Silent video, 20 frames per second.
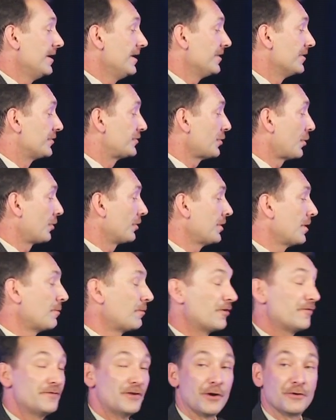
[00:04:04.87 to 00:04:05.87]
the total
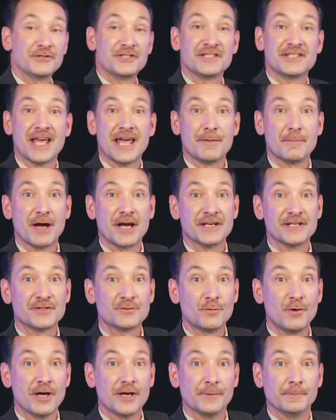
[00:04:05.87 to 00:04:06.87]
number of nodes is n
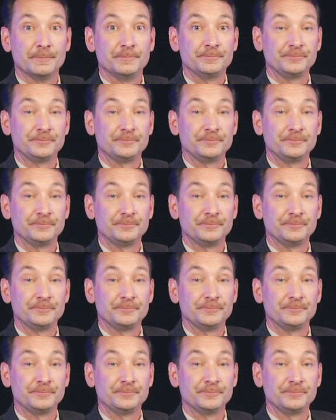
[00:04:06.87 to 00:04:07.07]
minus 1.